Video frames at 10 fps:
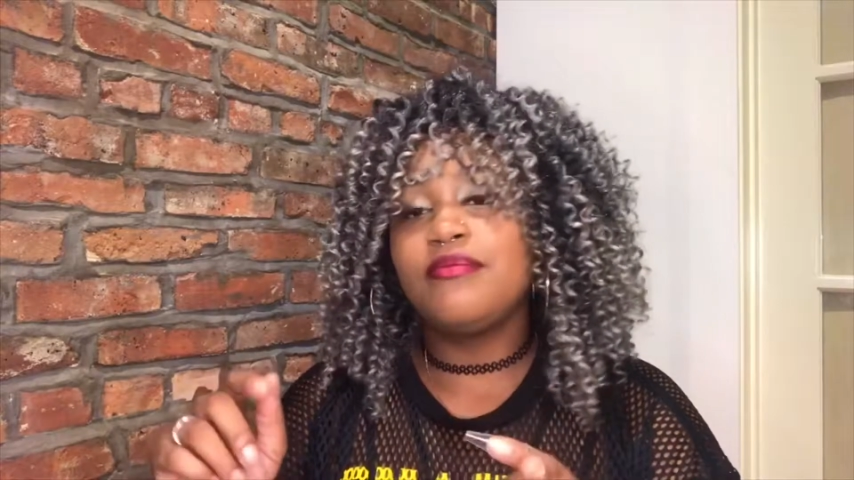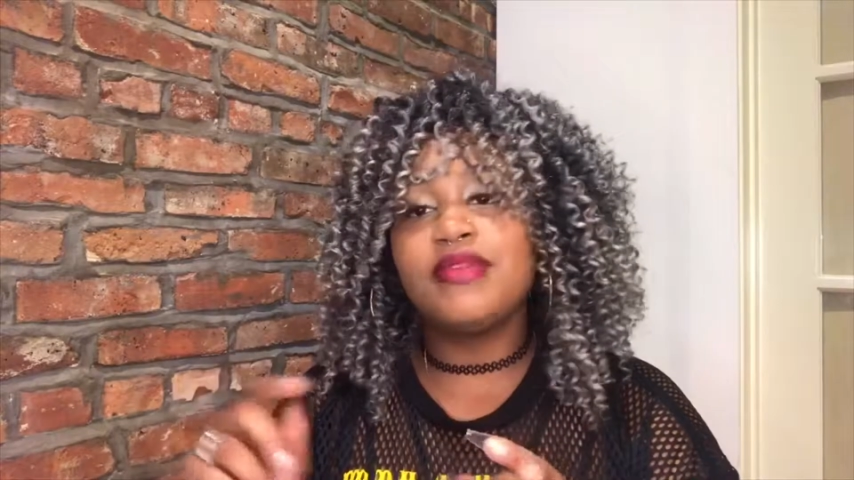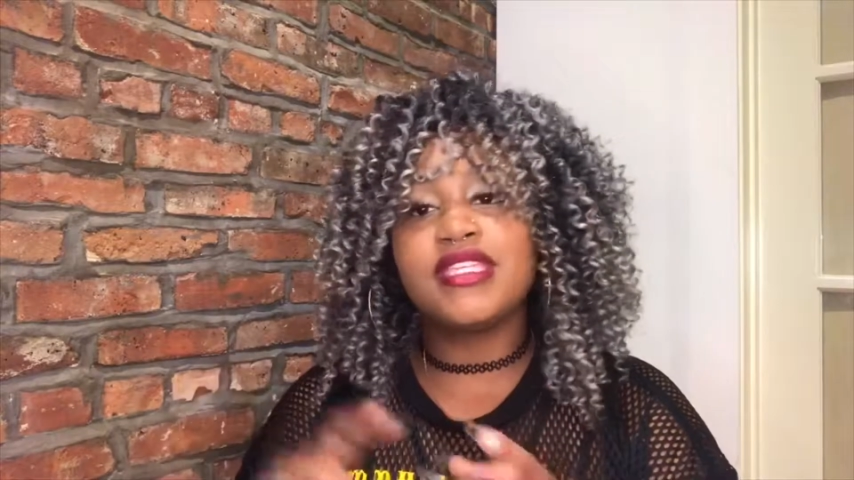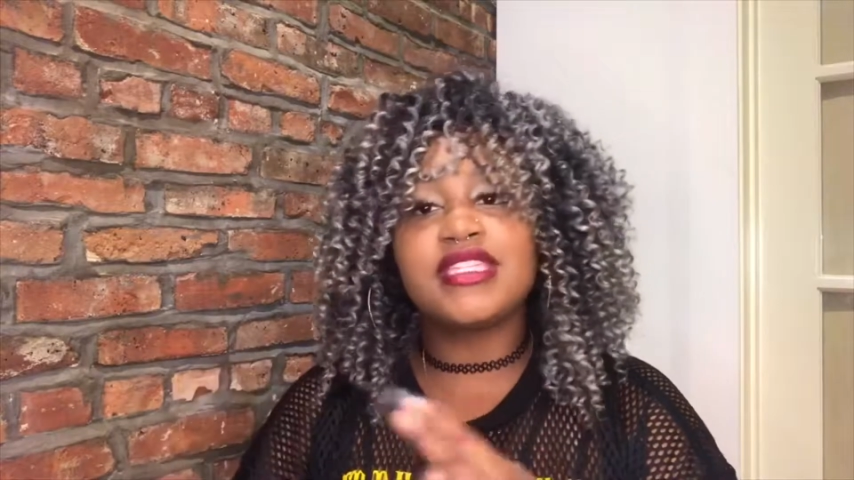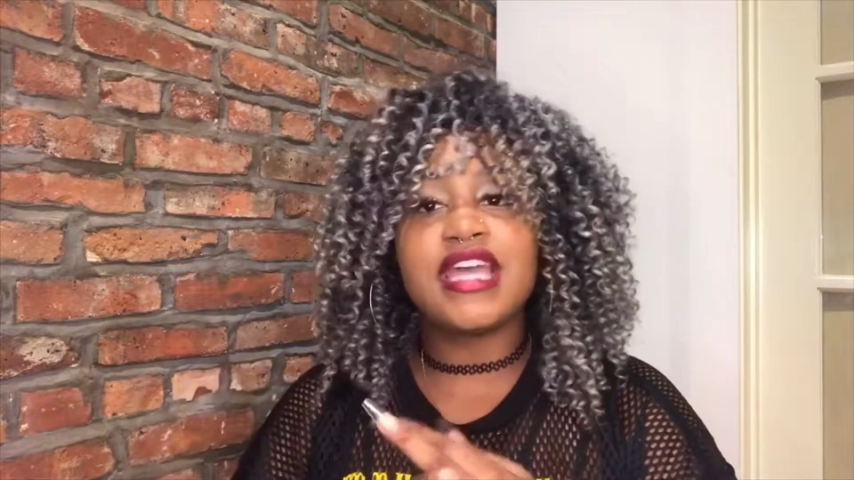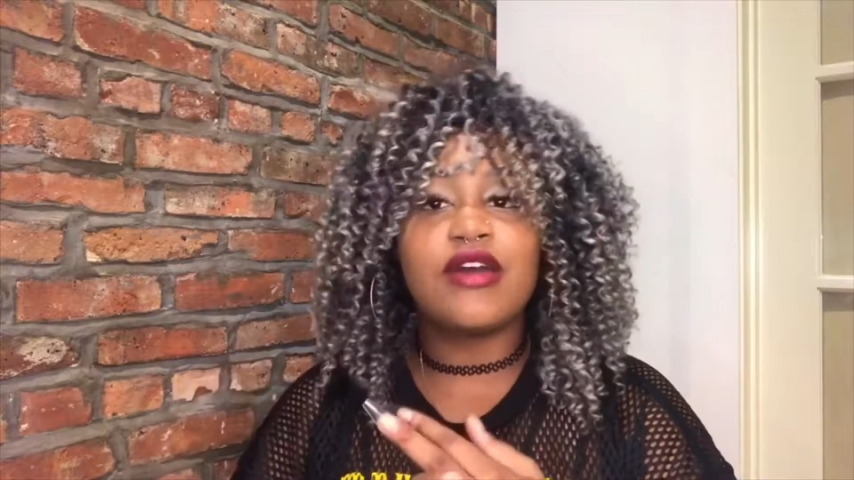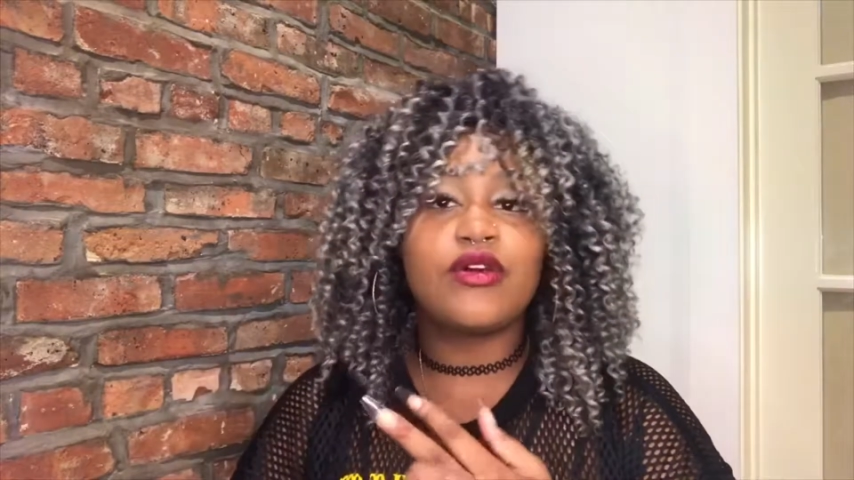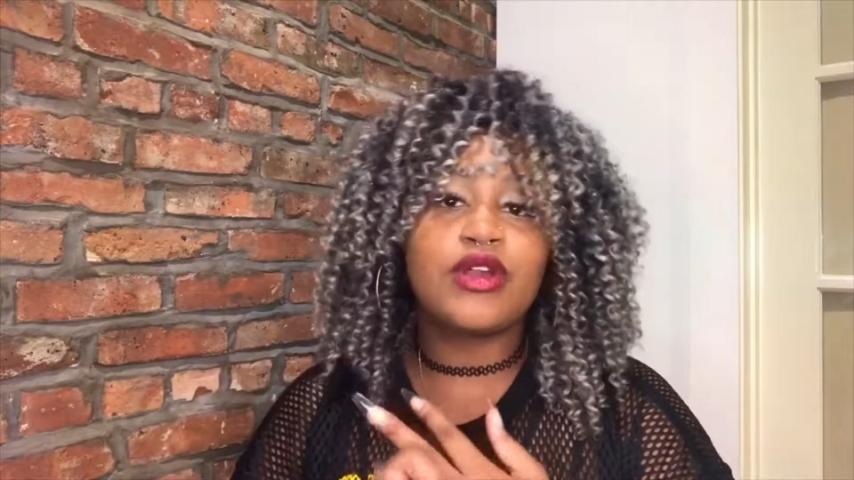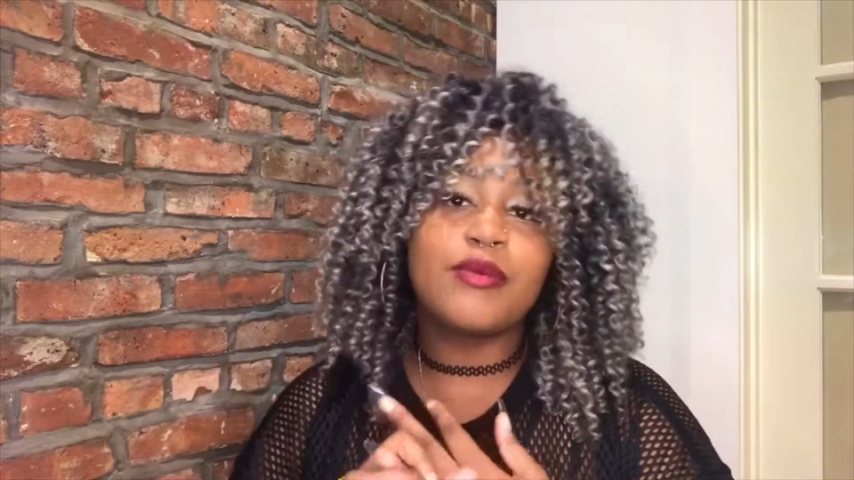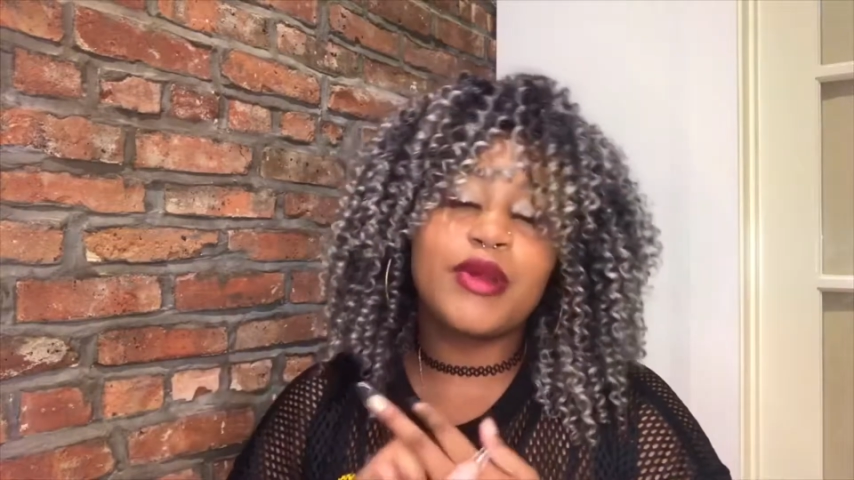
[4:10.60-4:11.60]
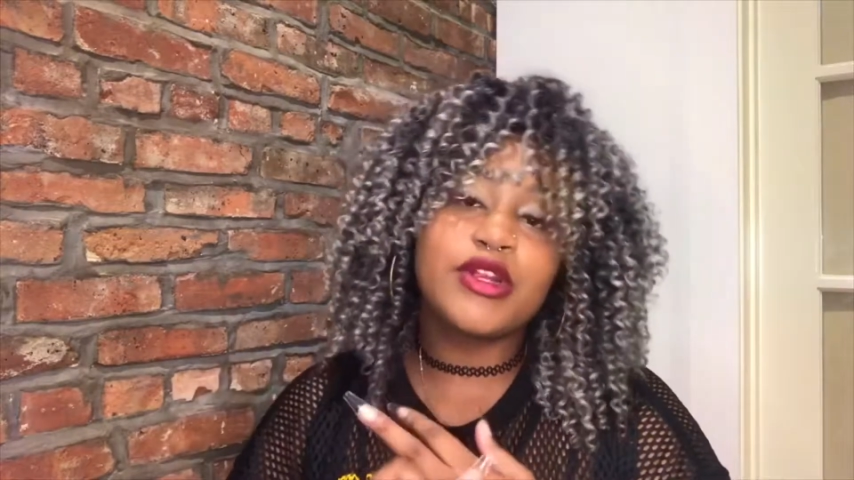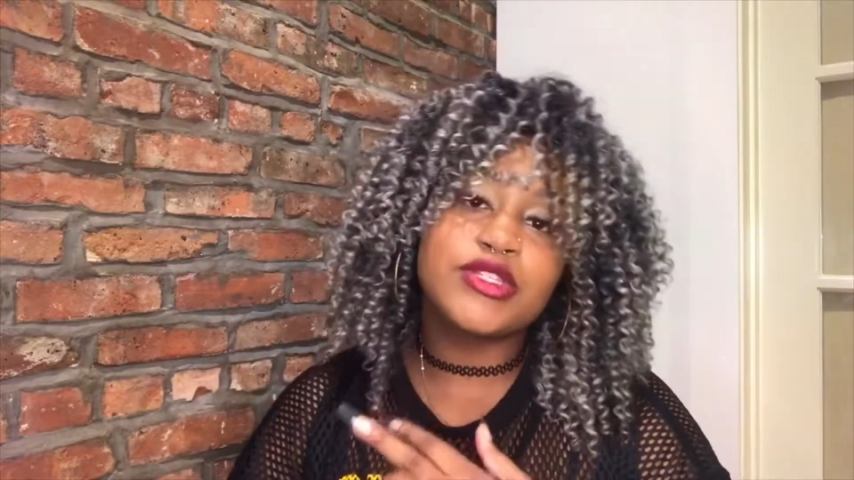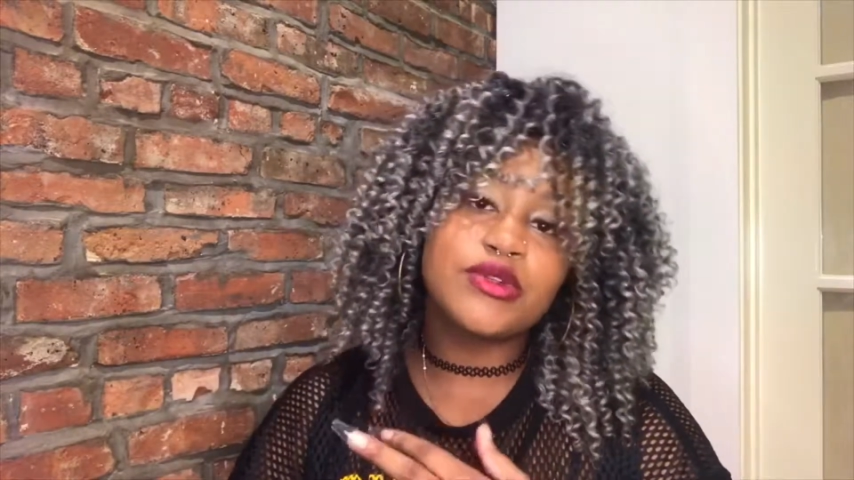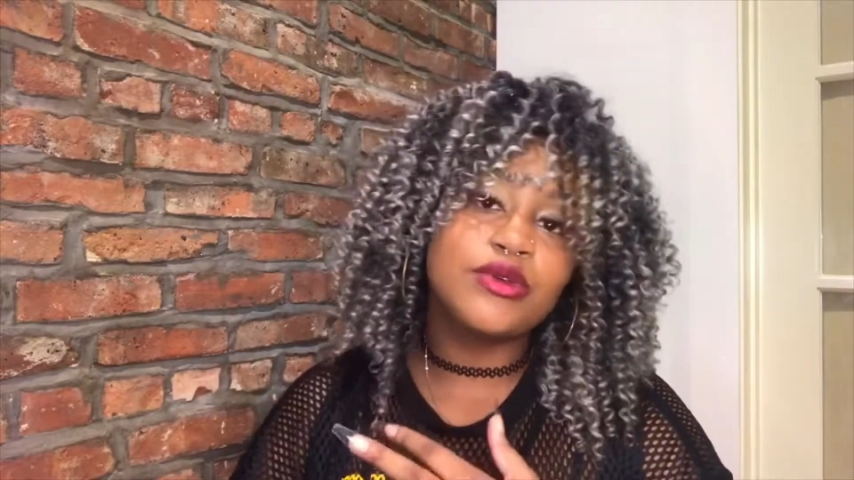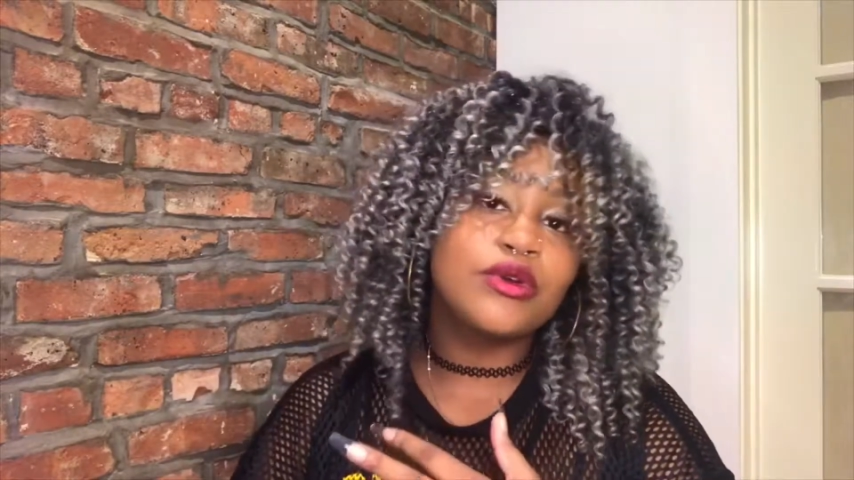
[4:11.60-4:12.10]
missed out on a
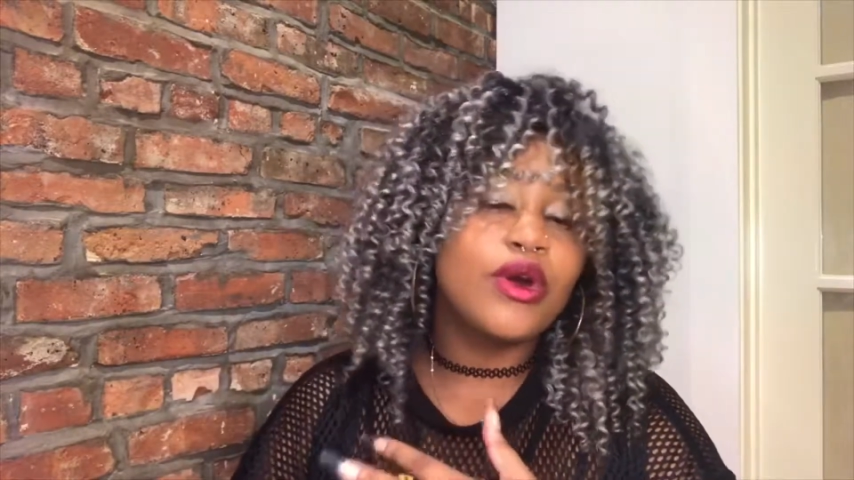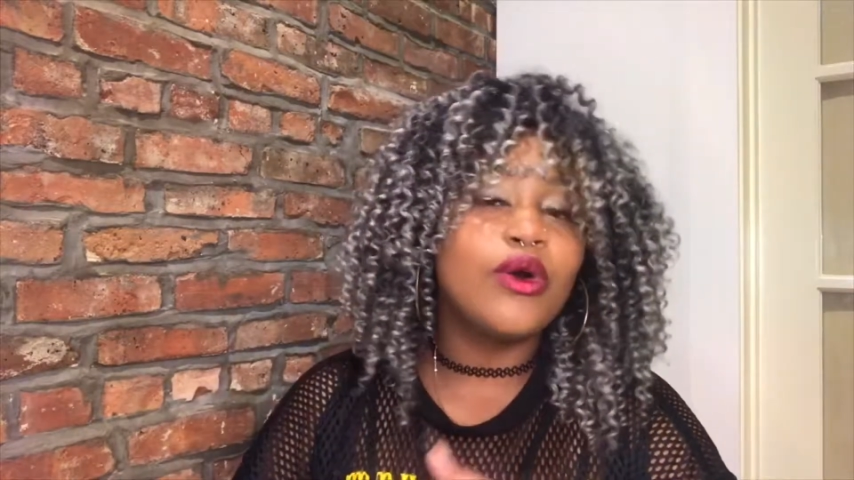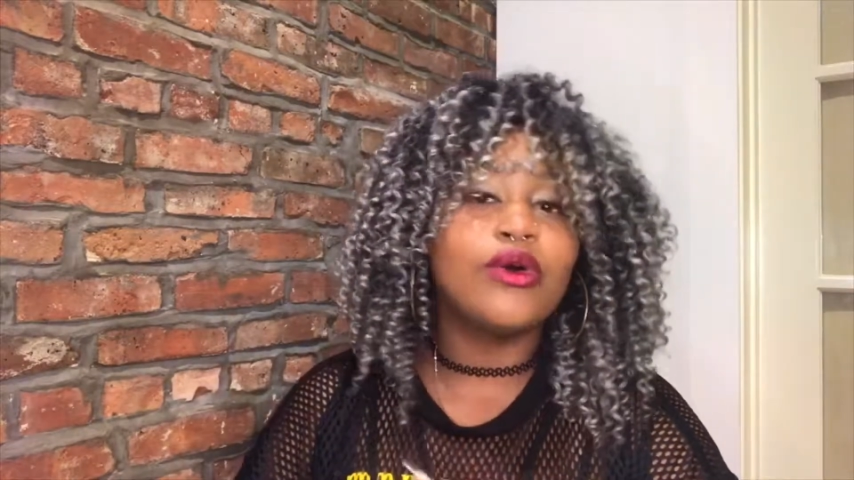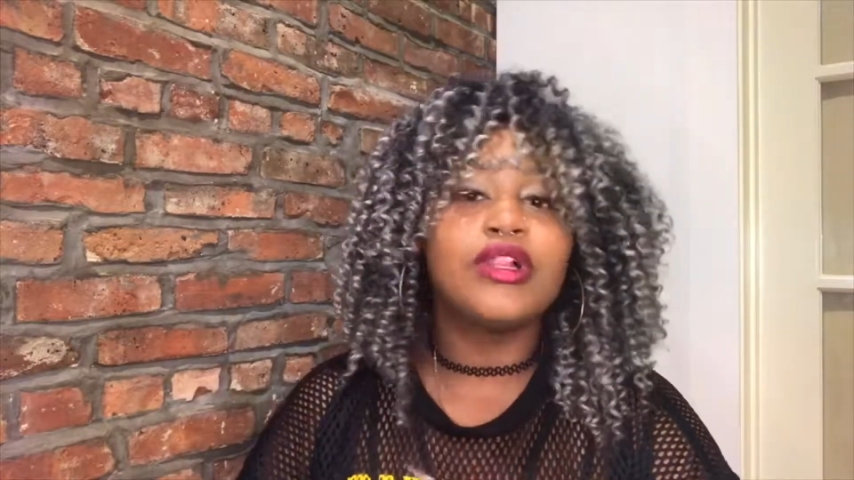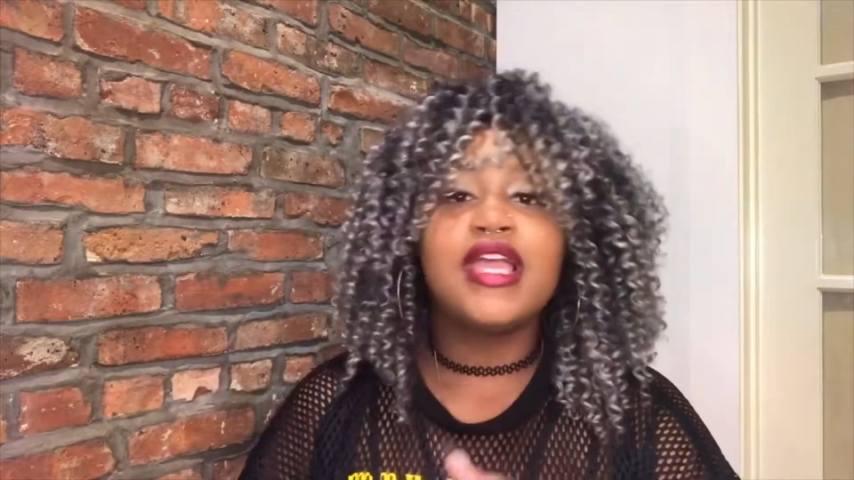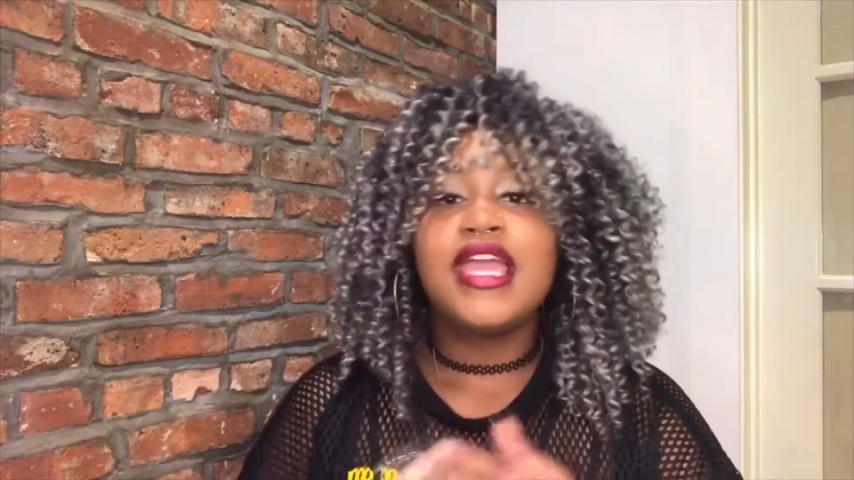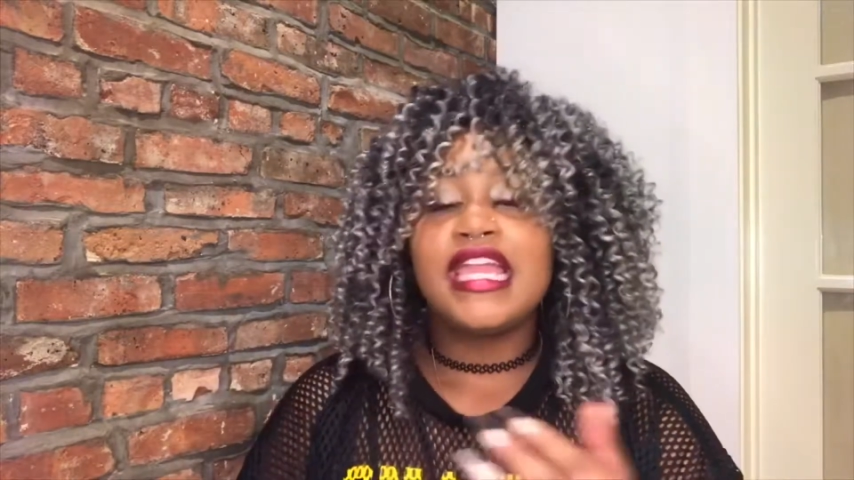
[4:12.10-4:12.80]
personal goal,